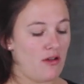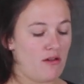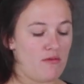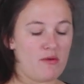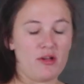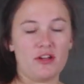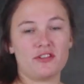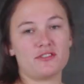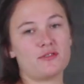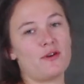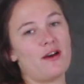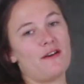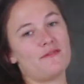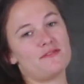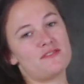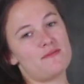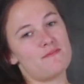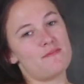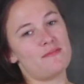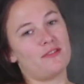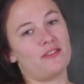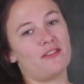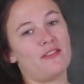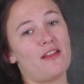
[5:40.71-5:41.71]
We also have
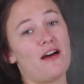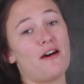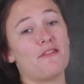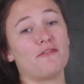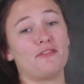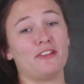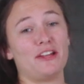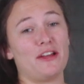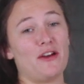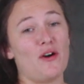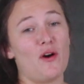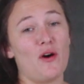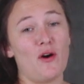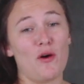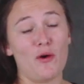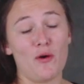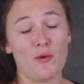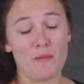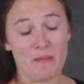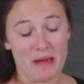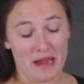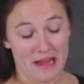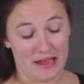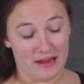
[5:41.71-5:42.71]
some lovely
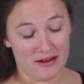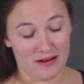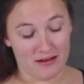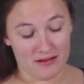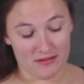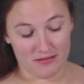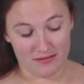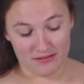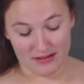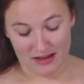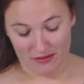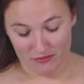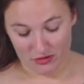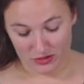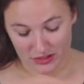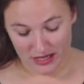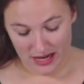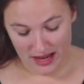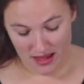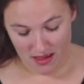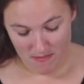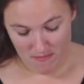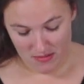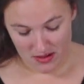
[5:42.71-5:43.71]
homemade deviled
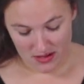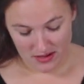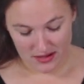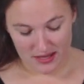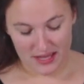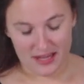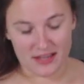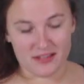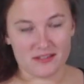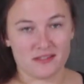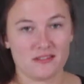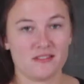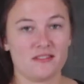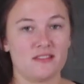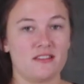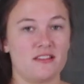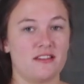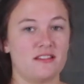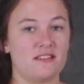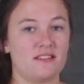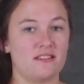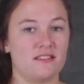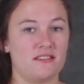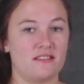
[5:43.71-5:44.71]
ham in case
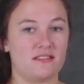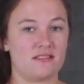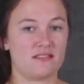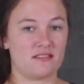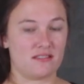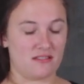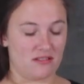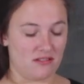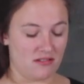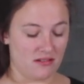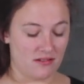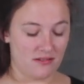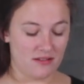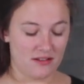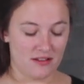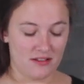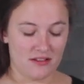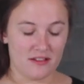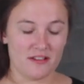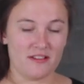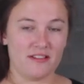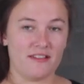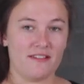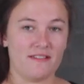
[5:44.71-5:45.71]
this is
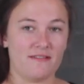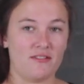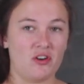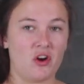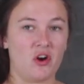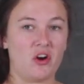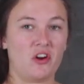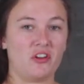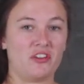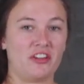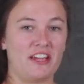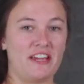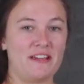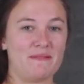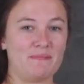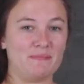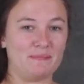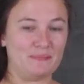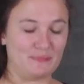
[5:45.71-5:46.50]
gnarly.